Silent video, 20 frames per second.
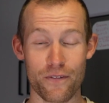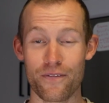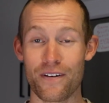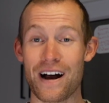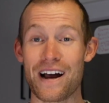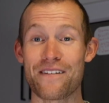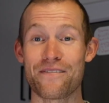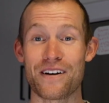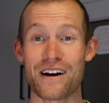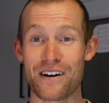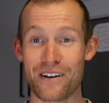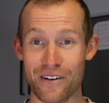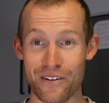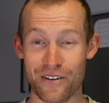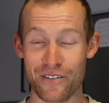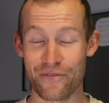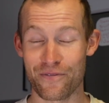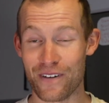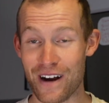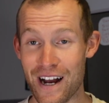5 out
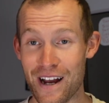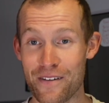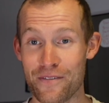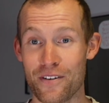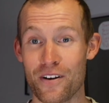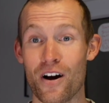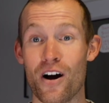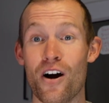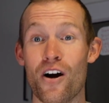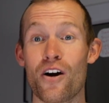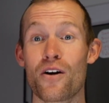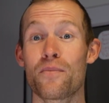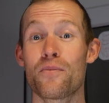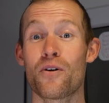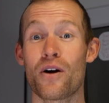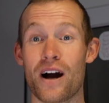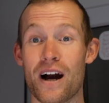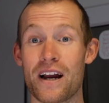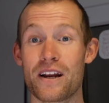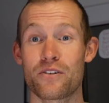of 5
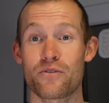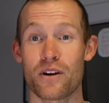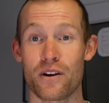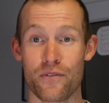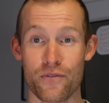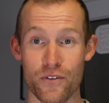carbohydrate